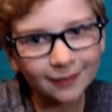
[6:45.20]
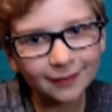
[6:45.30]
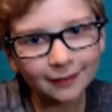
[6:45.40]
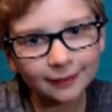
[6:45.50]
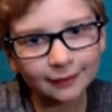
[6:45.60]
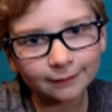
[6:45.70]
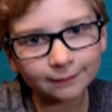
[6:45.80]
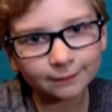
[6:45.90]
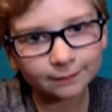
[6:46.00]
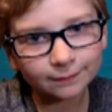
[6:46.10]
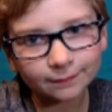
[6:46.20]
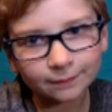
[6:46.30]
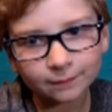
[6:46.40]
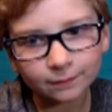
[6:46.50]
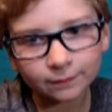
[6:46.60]

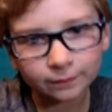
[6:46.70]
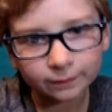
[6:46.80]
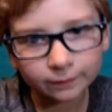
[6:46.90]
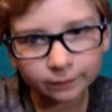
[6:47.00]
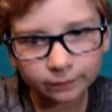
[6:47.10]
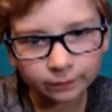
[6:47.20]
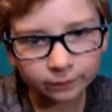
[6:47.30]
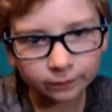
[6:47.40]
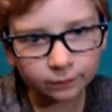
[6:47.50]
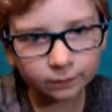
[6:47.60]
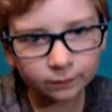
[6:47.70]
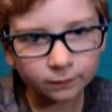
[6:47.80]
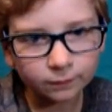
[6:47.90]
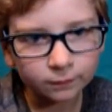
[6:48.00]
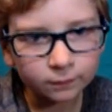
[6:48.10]

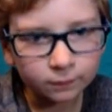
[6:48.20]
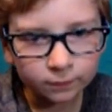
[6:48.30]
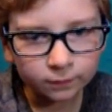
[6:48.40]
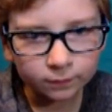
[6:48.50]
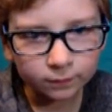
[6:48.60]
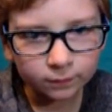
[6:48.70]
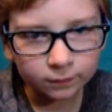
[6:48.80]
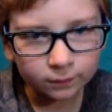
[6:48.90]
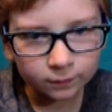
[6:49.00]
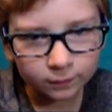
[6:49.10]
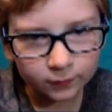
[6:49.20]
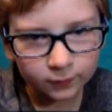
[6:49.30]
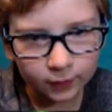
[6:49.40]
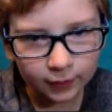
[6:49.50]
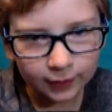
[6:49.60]
Nothing is said.